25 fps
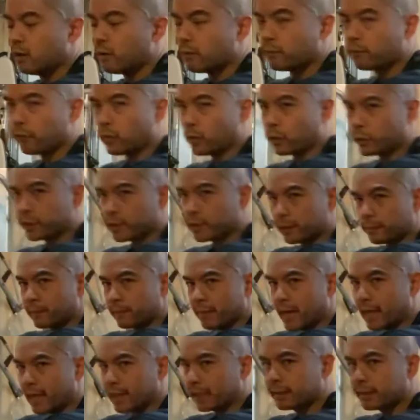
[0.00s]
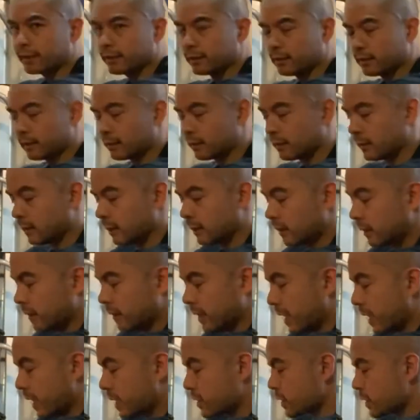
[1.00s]
Forward and back,
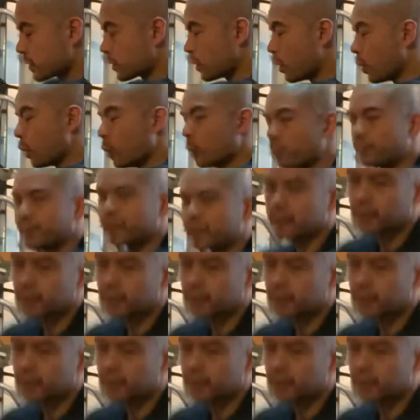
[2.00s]
and just opening